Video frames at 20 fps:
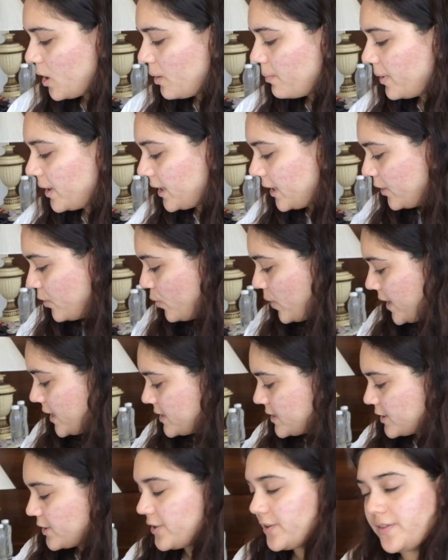but in a way
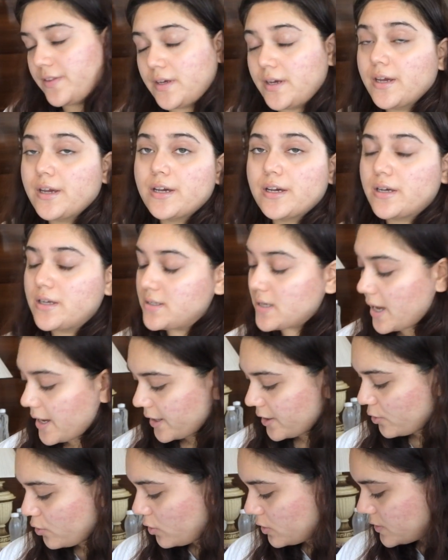it's a good thing because I
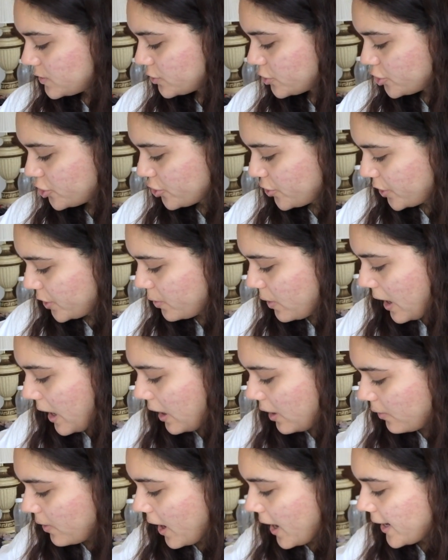can also show you
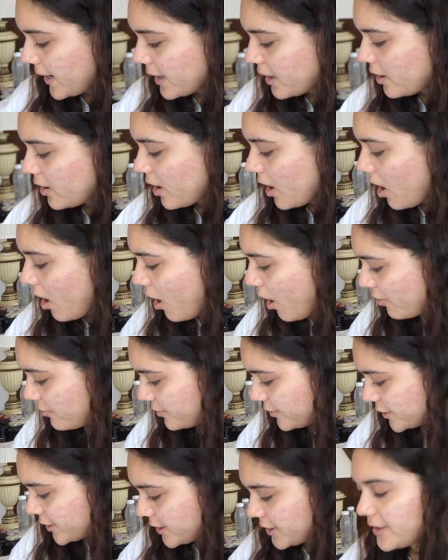how I
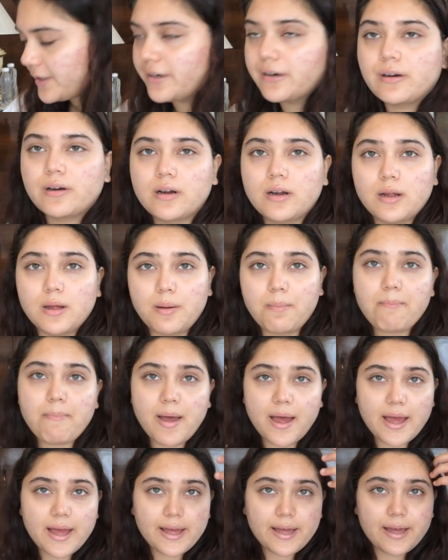cover
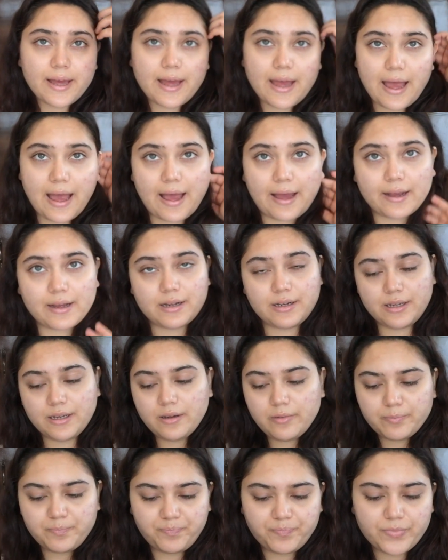my
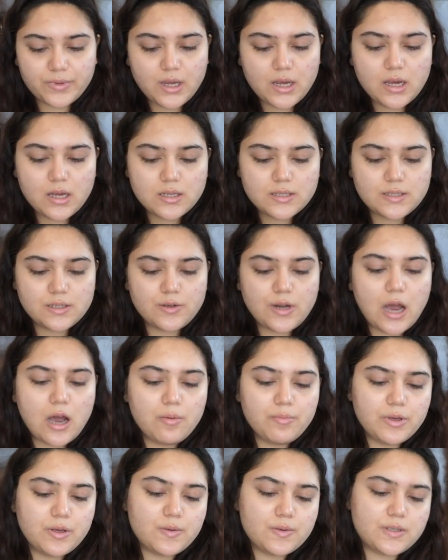acne. So
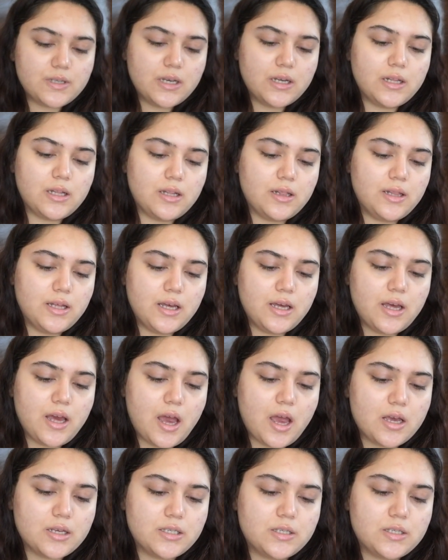now I'm using the